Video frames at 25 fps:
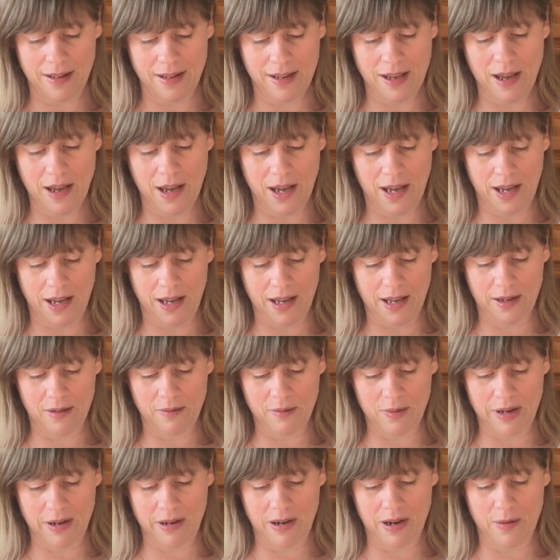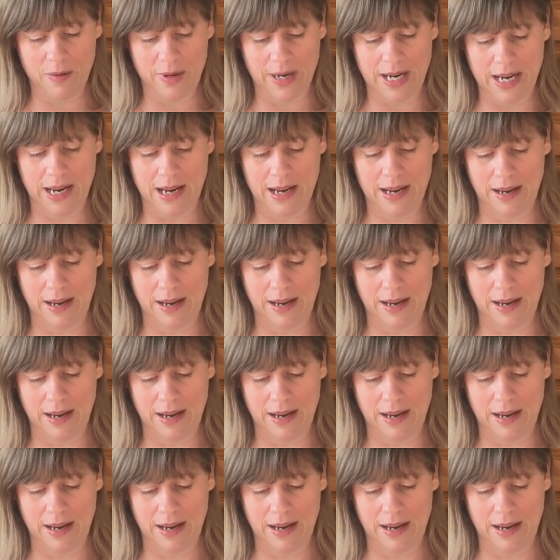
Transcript: uh, where are we?